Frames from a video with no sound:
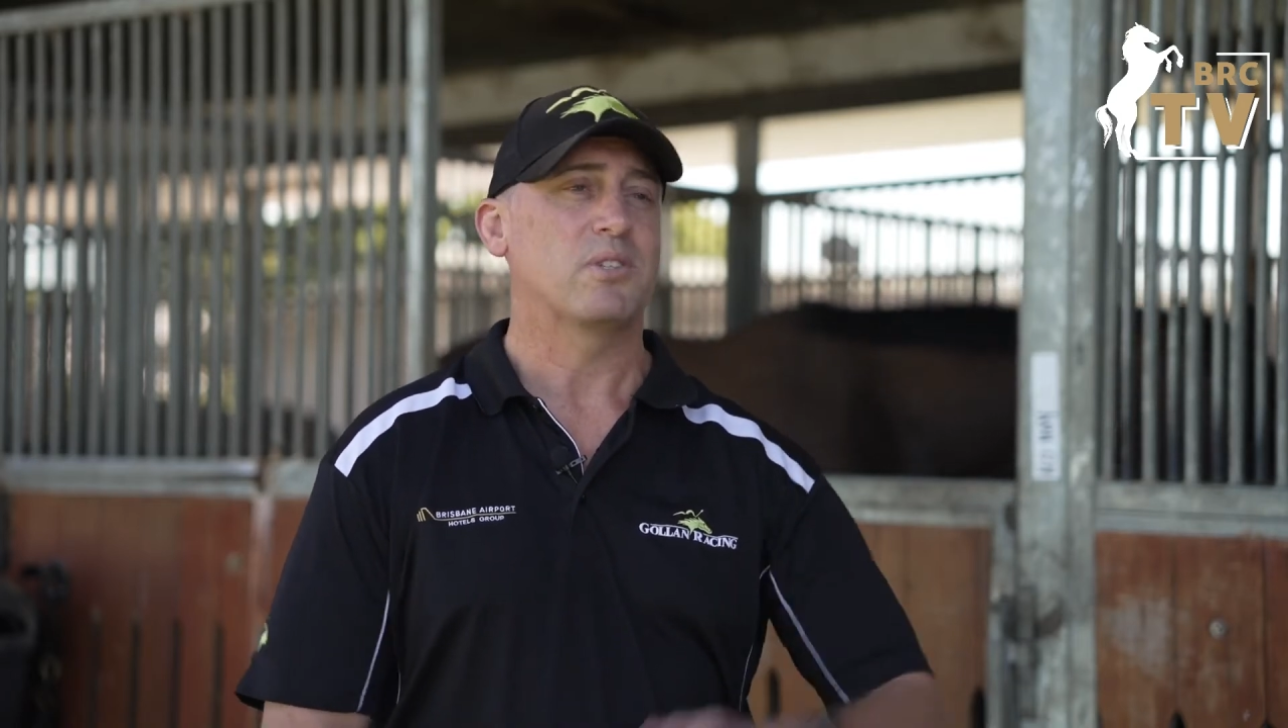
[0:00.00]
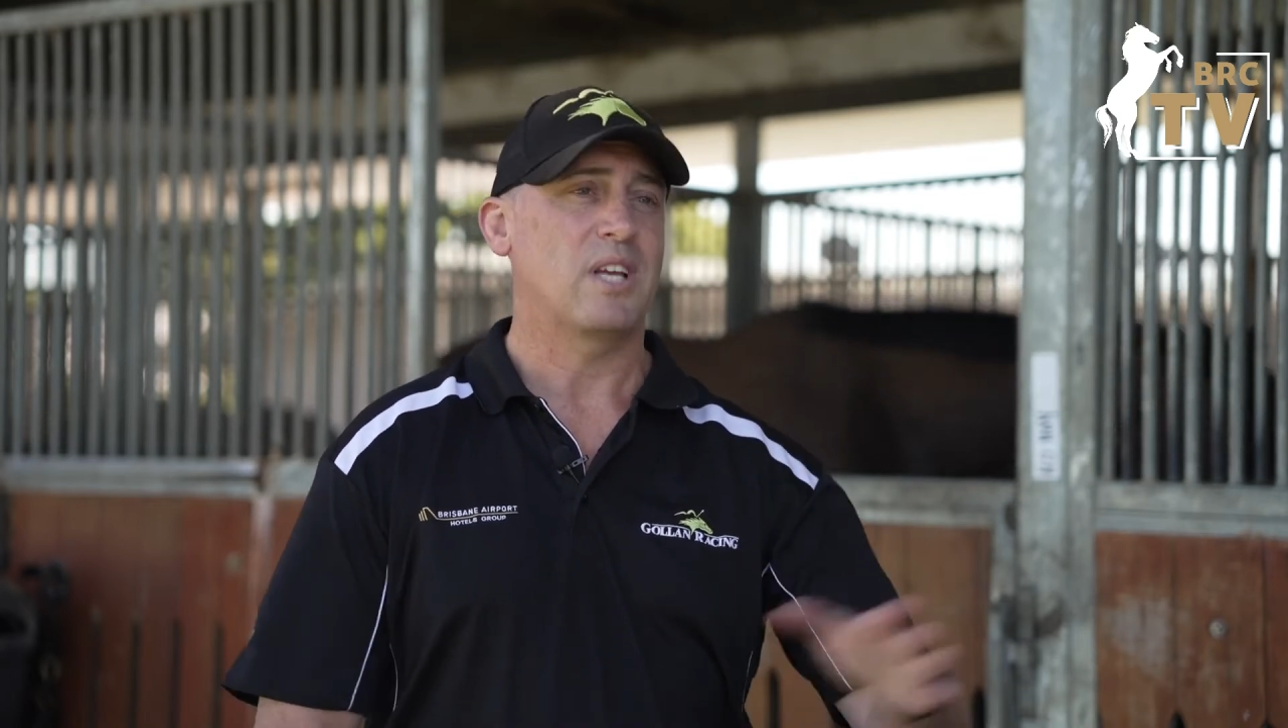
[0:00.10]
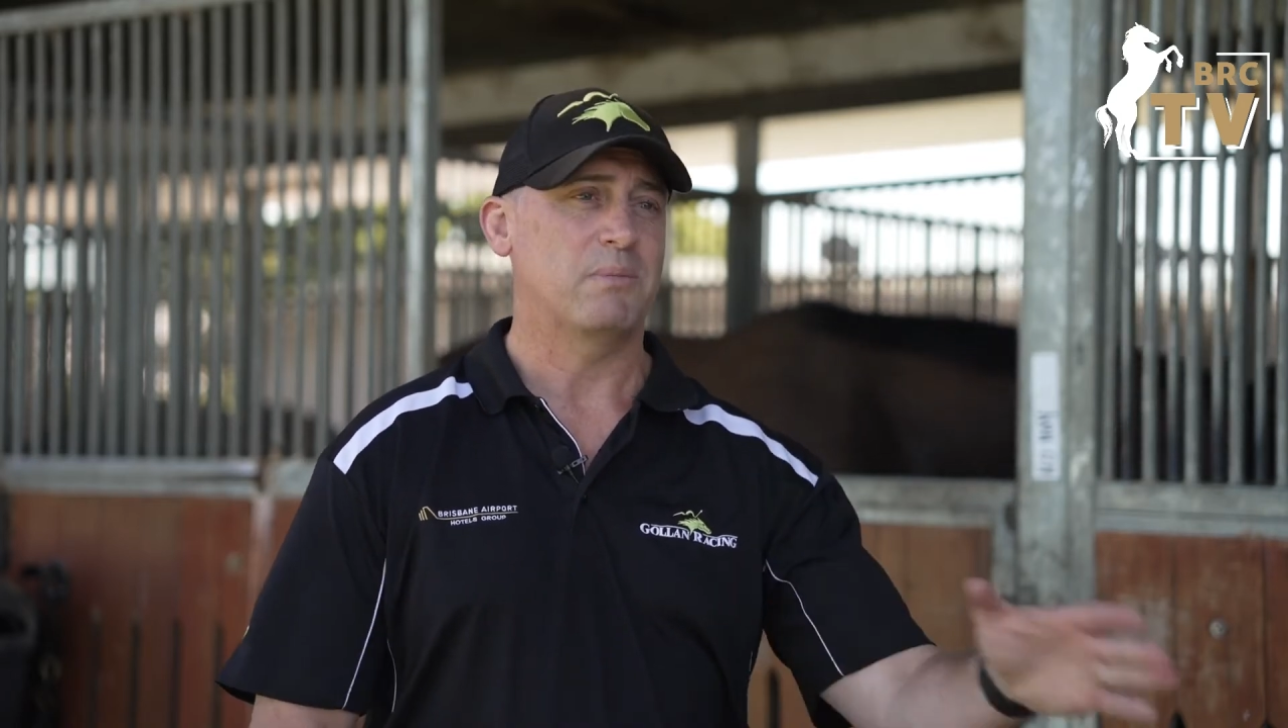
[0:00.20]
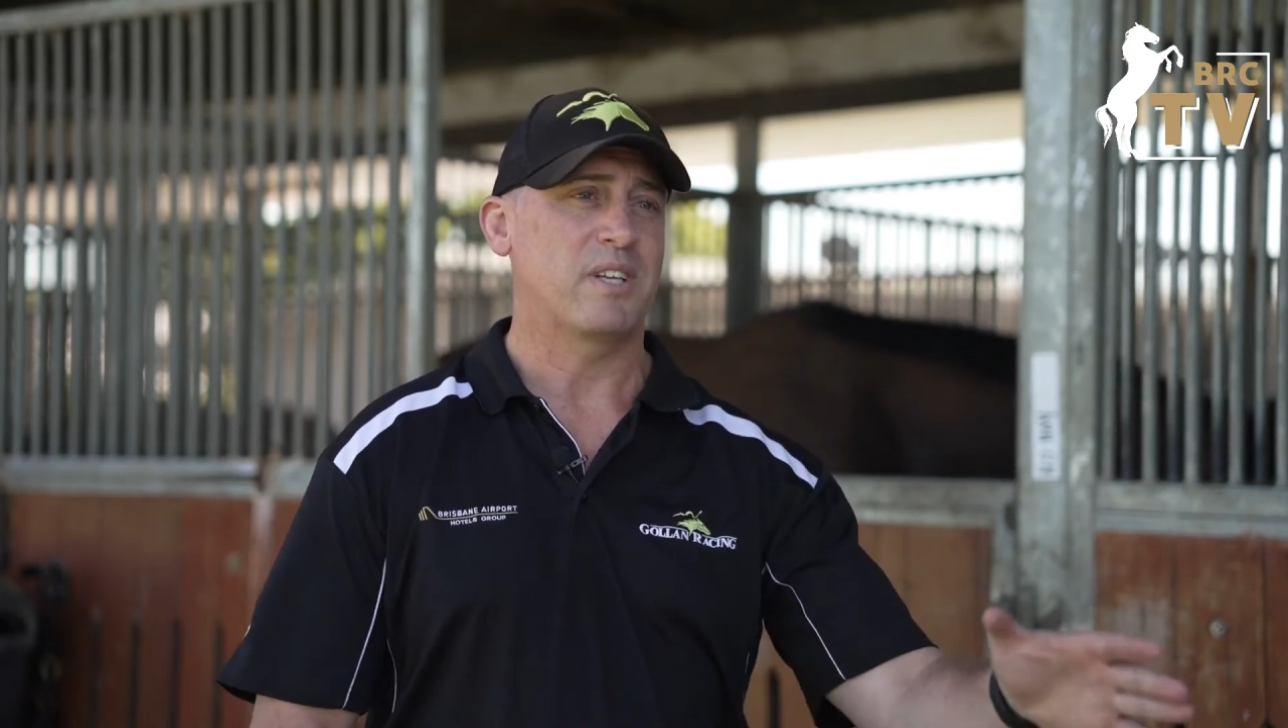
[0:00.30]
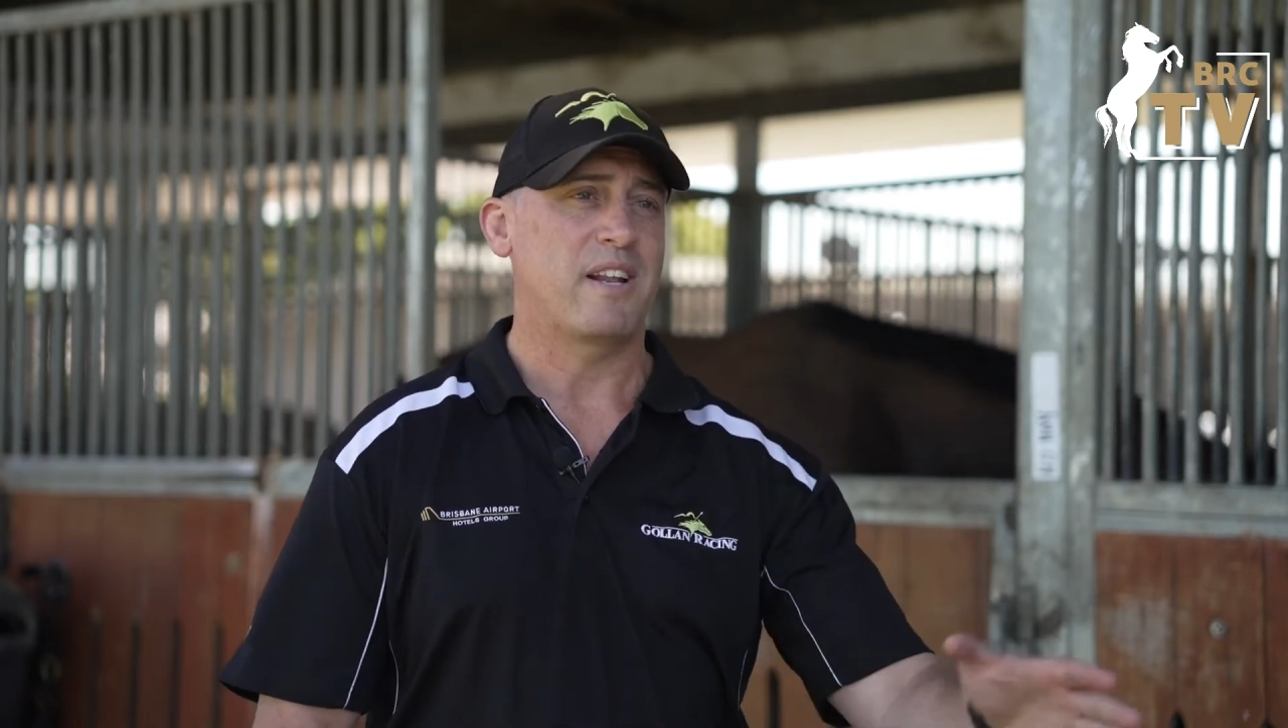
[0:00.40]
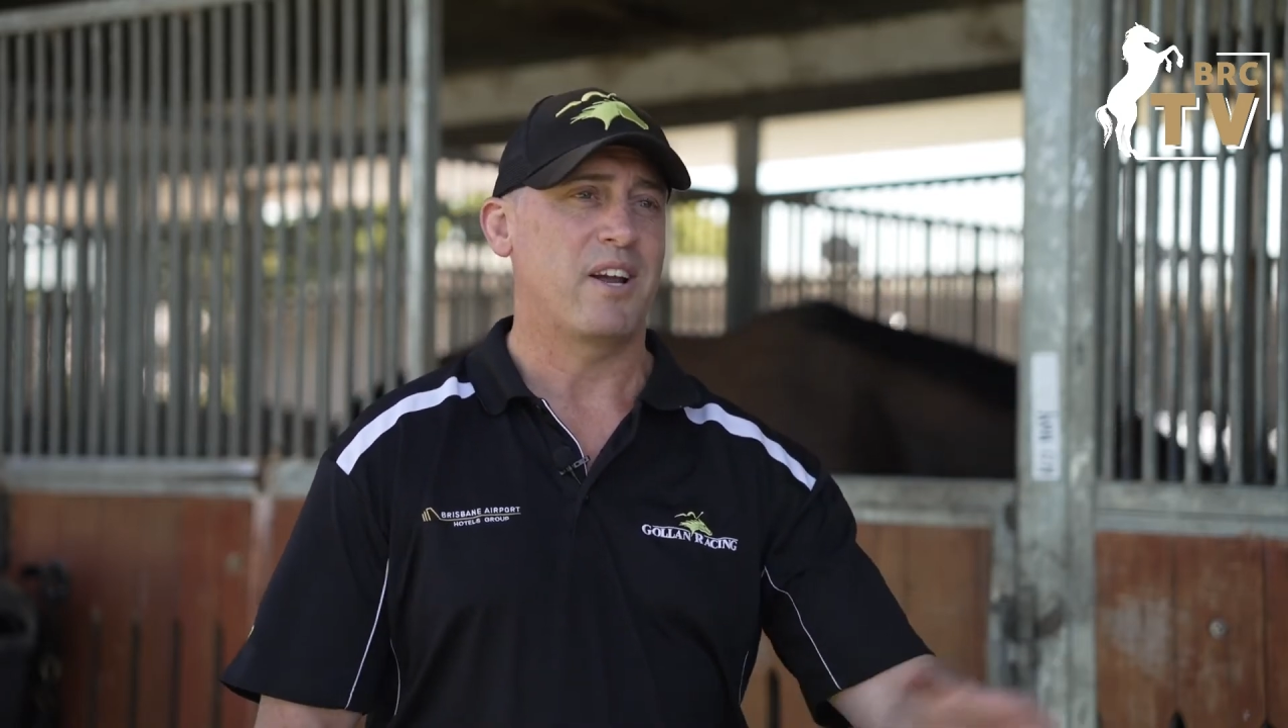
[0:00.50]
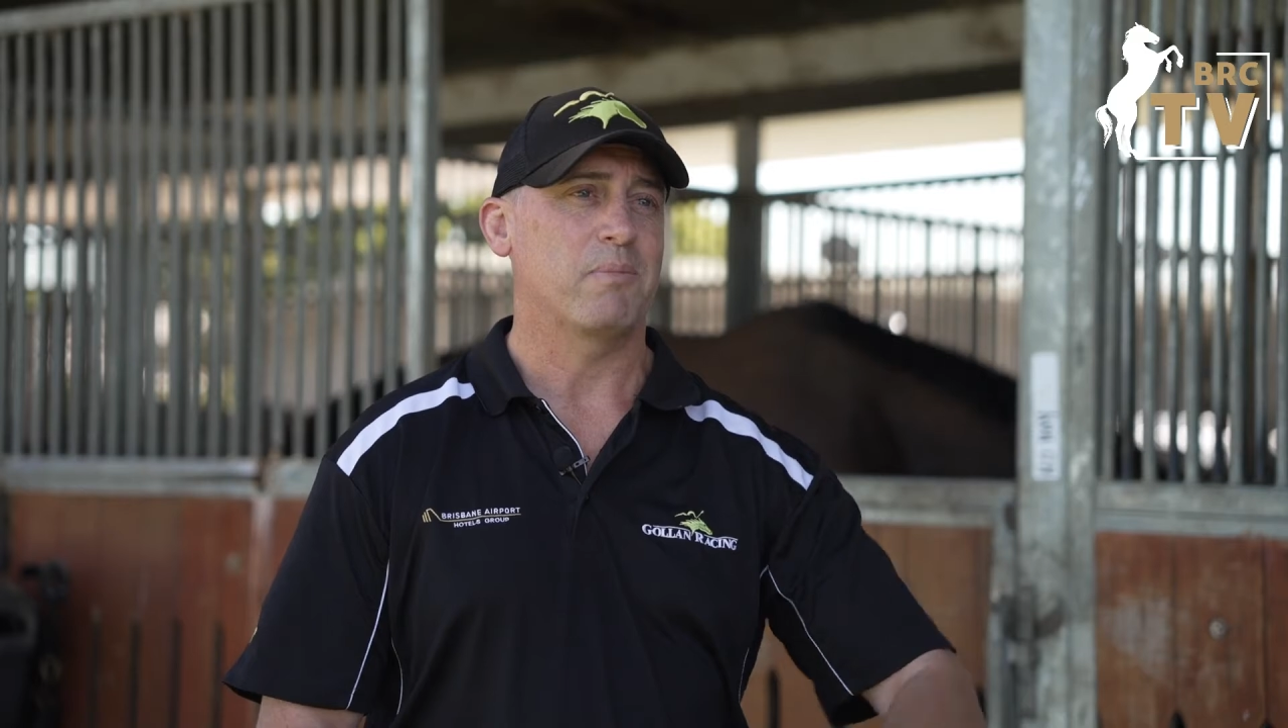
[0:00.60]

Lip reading: team Saturday,